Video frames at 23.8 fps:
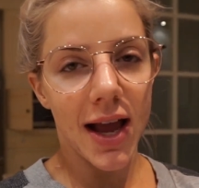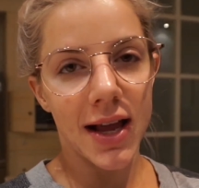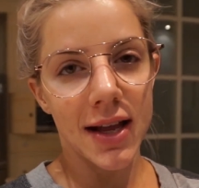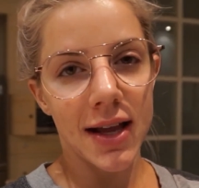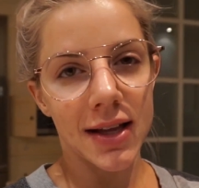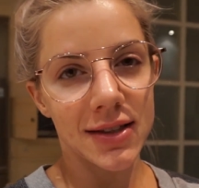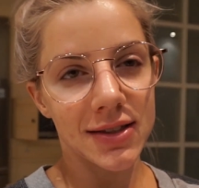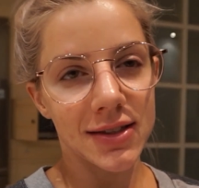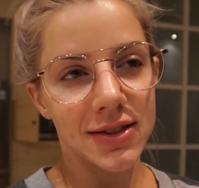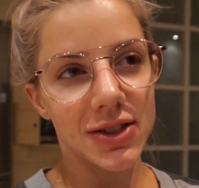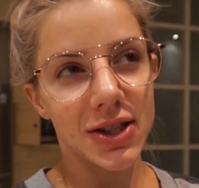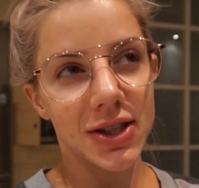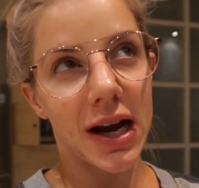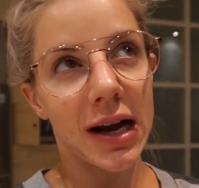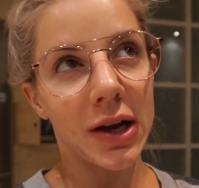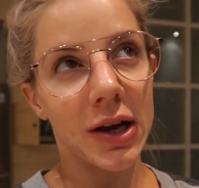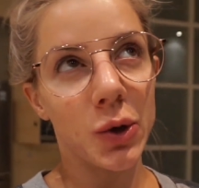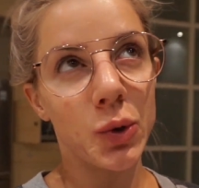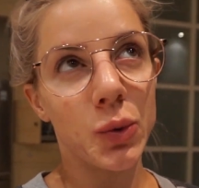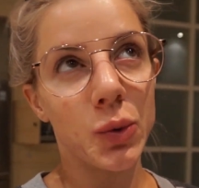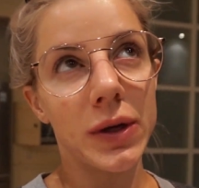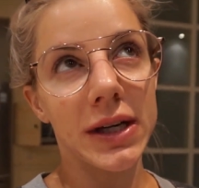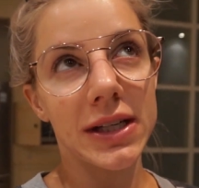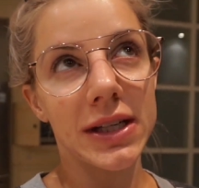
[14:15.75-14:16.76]
and I
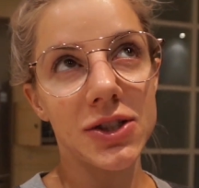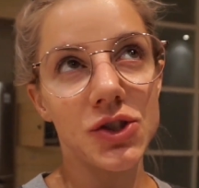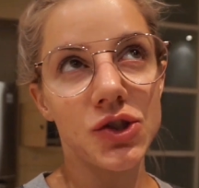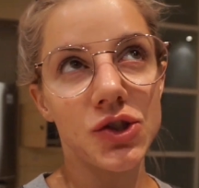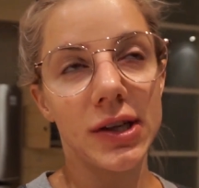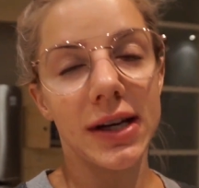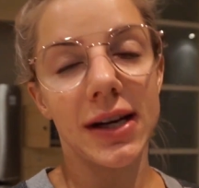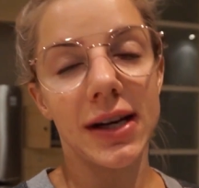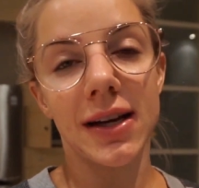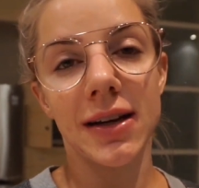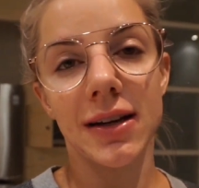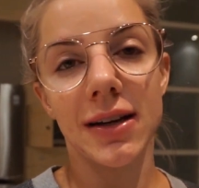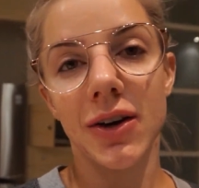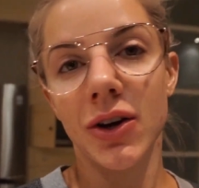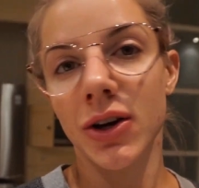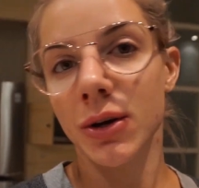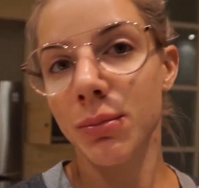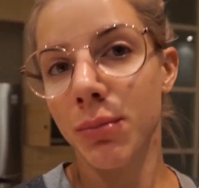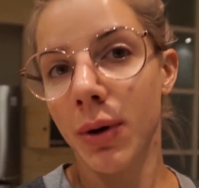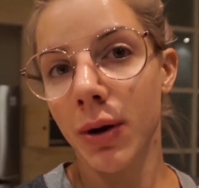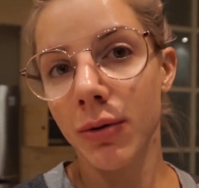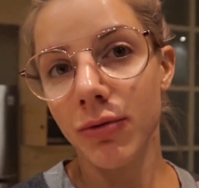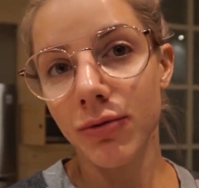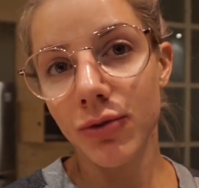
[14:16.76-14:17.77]
always train on
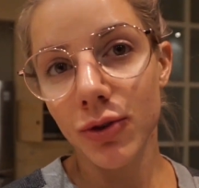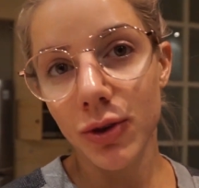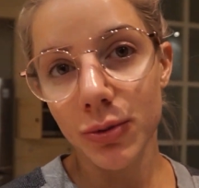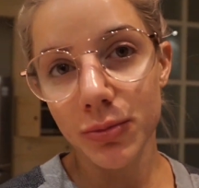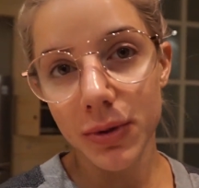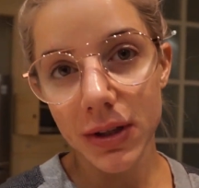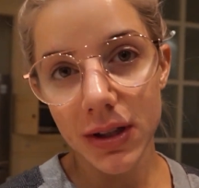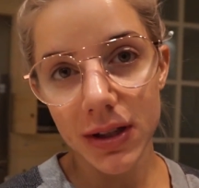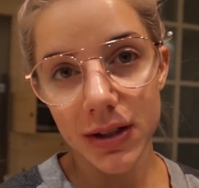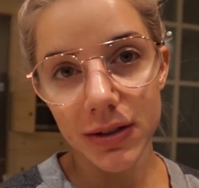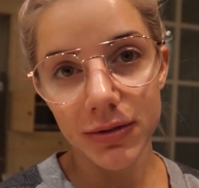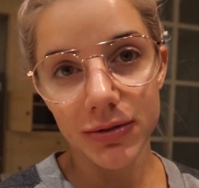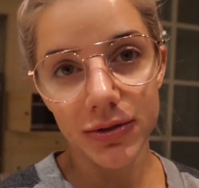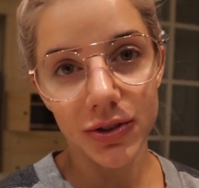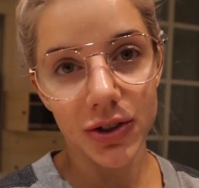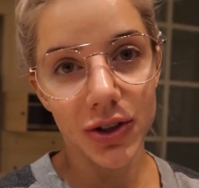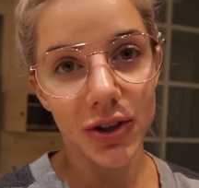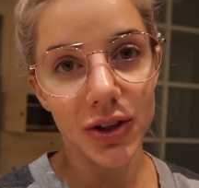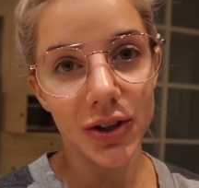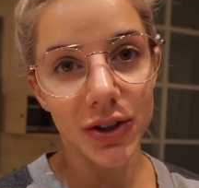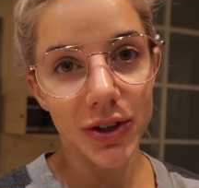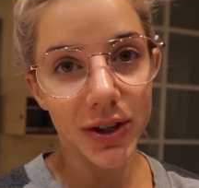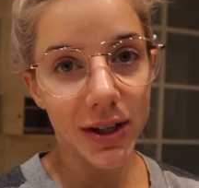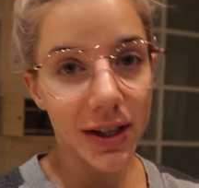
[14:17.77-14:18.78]
a pump formula for
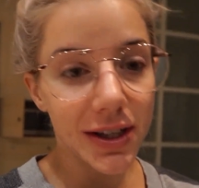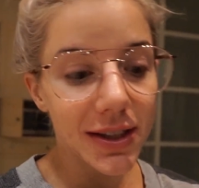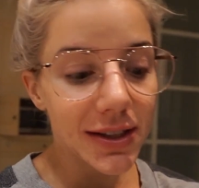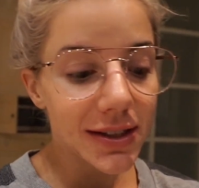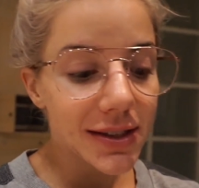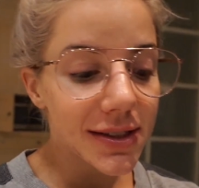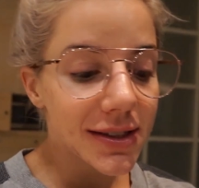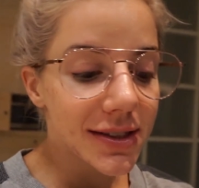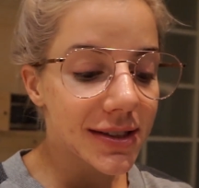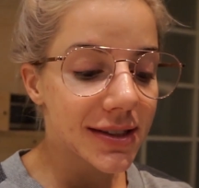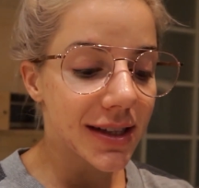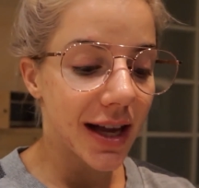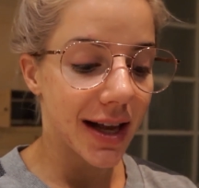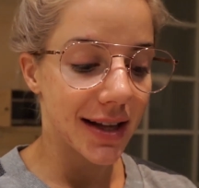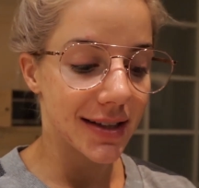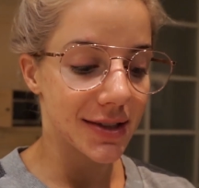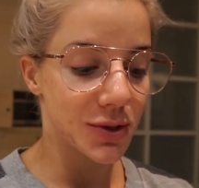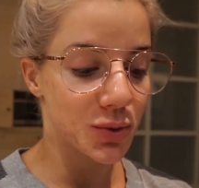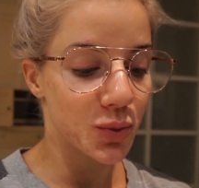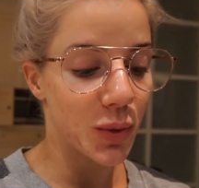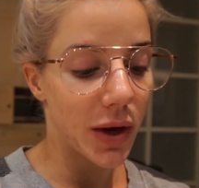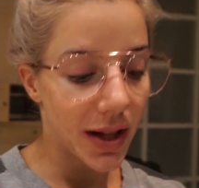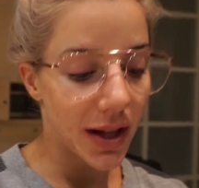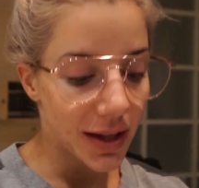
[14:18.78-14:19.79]
glutes
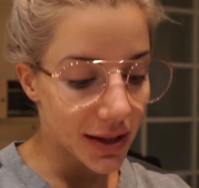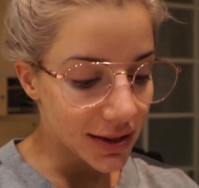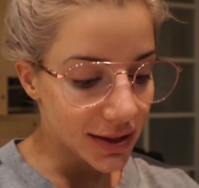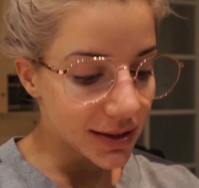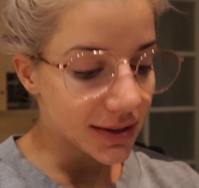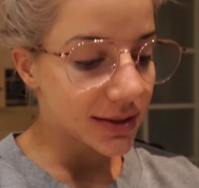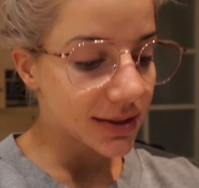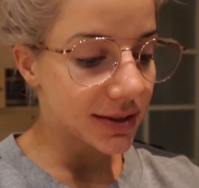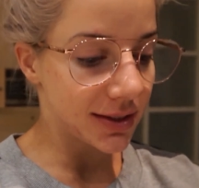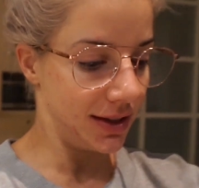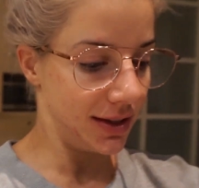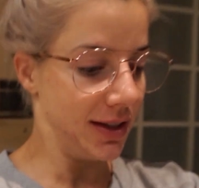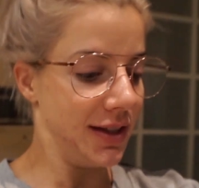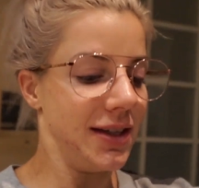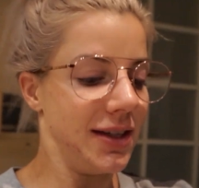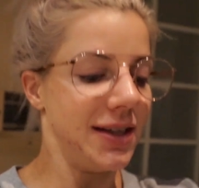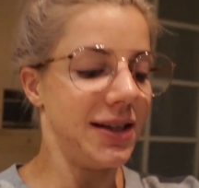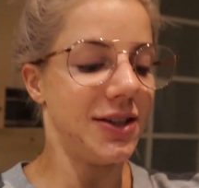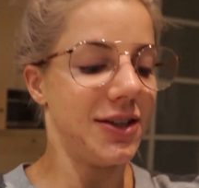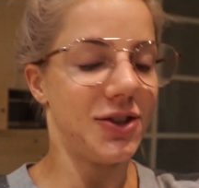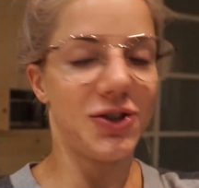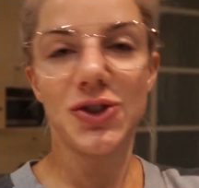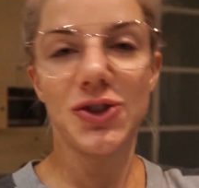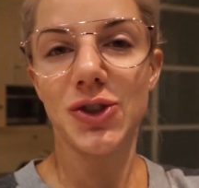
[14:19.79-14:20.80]
as well.
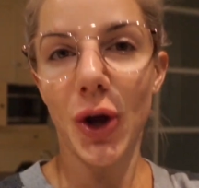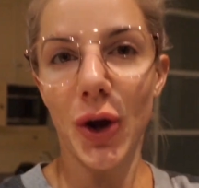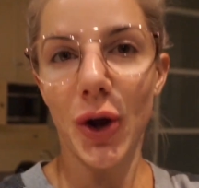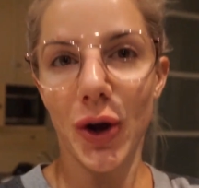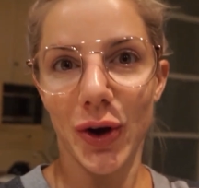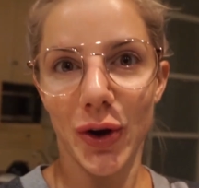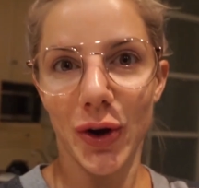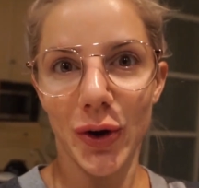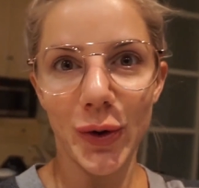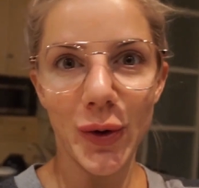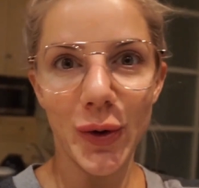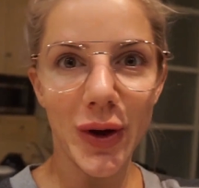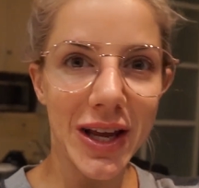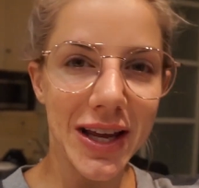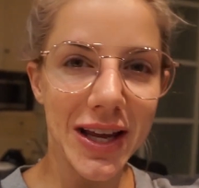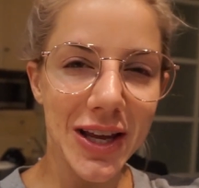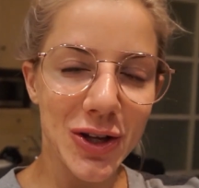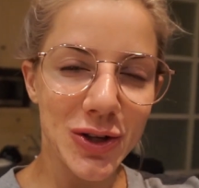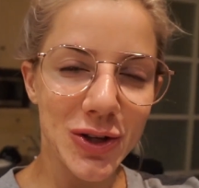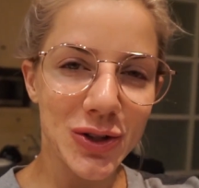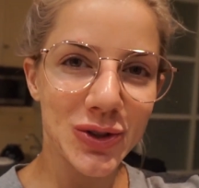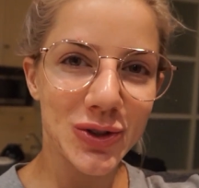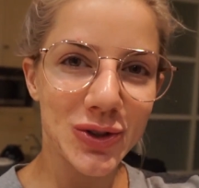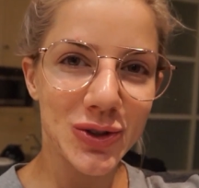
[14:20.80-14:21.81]
So
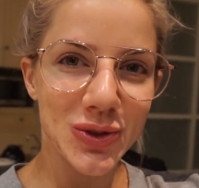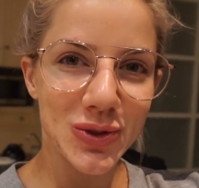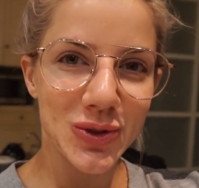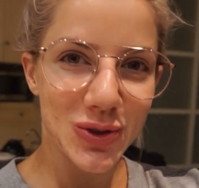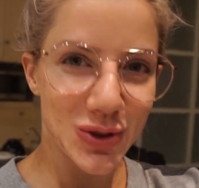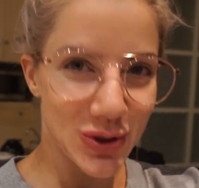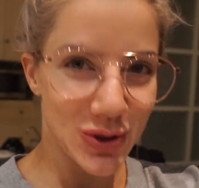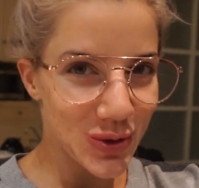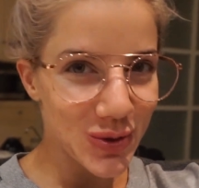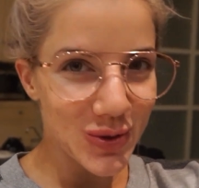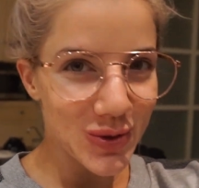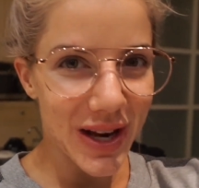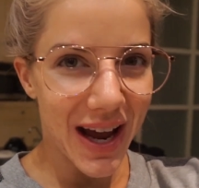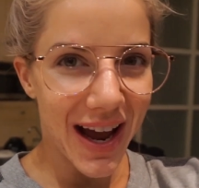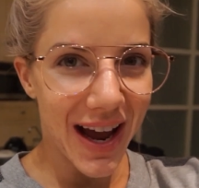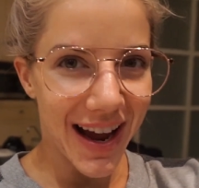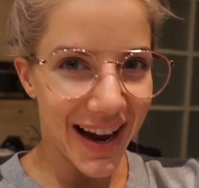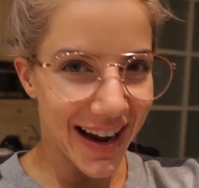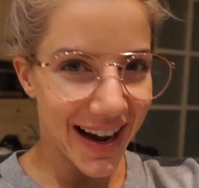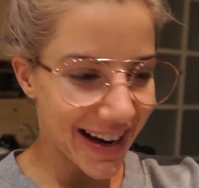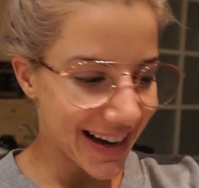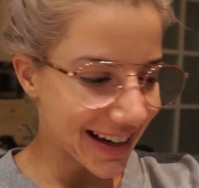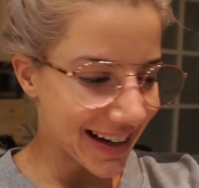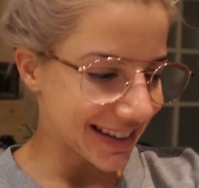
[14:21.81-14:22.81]

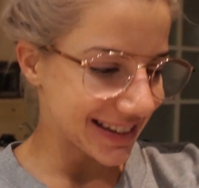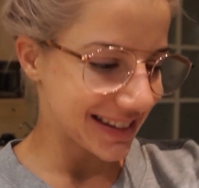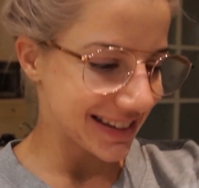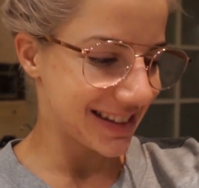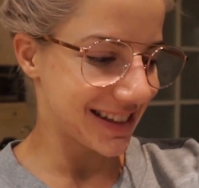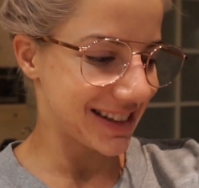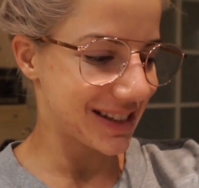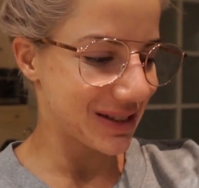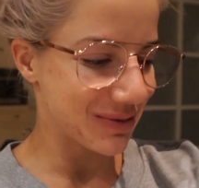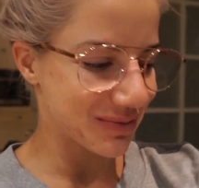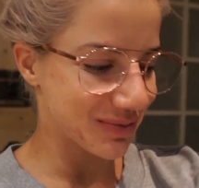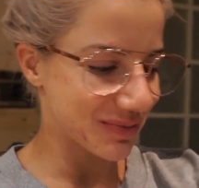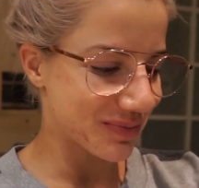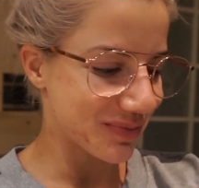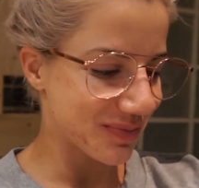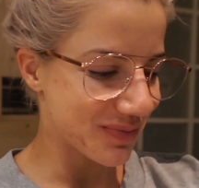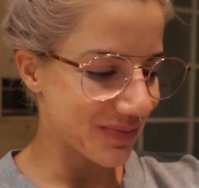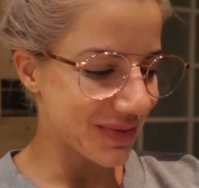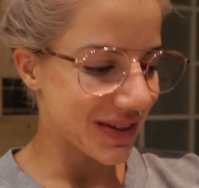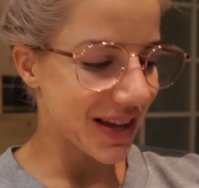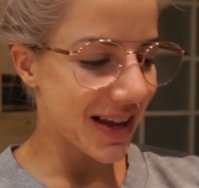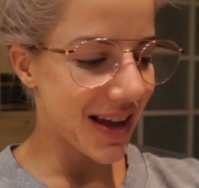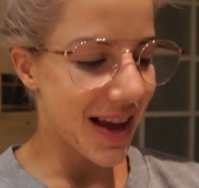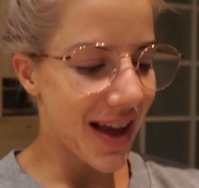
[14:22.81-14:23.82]
tonight,
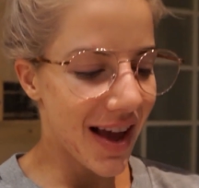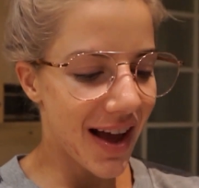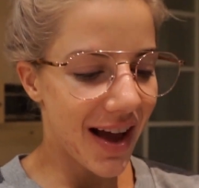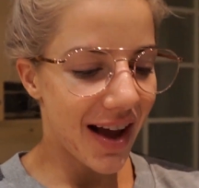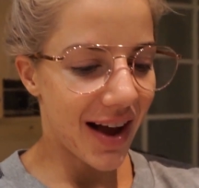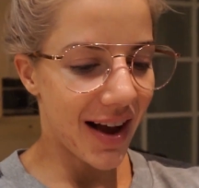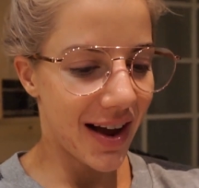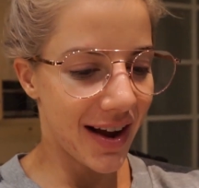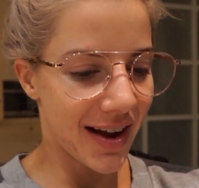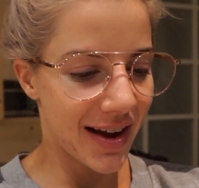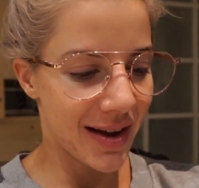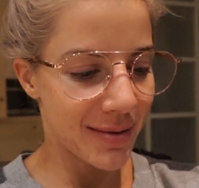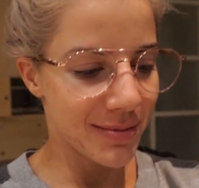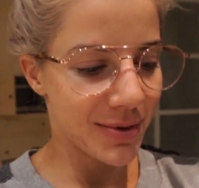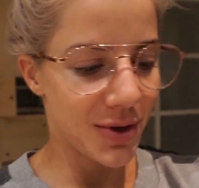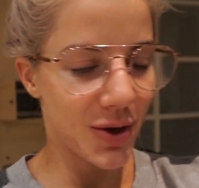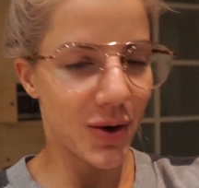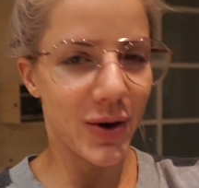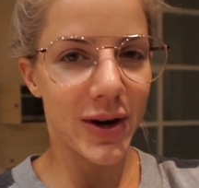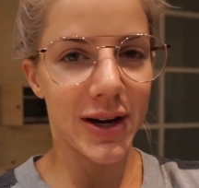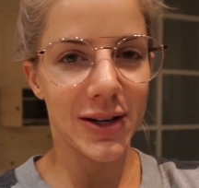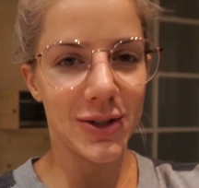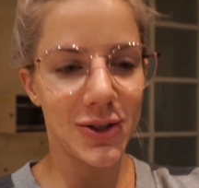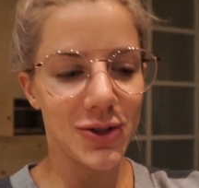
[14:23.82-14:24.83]
I am
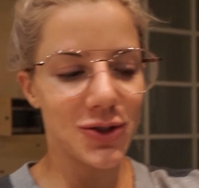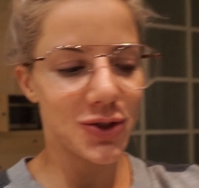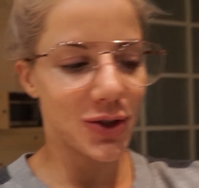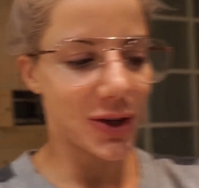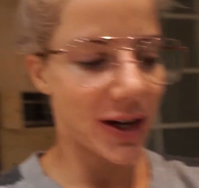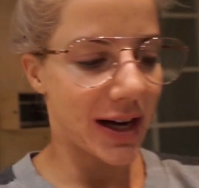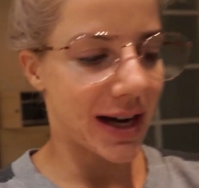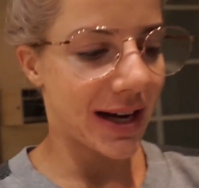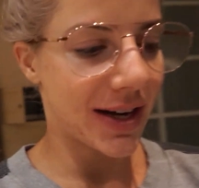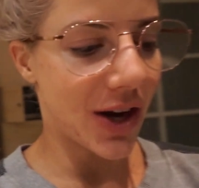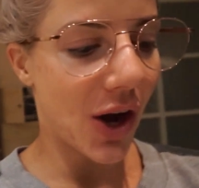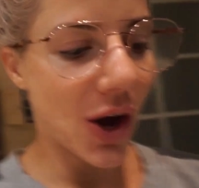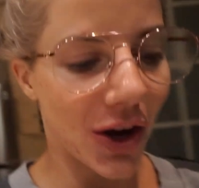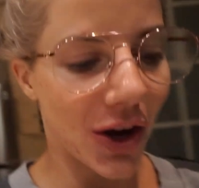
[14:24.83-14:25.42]
going to train